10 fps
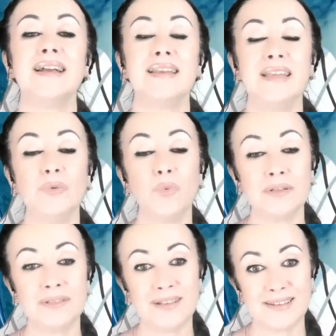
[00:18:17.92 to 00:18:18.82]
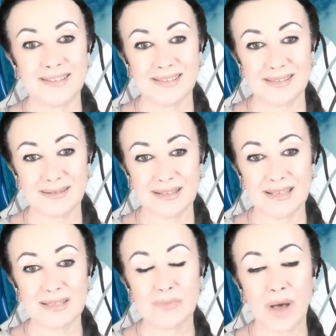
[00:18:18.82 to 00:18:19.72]
And in oneness
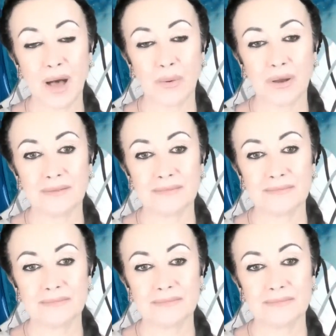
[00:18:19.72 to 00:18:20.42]
is power.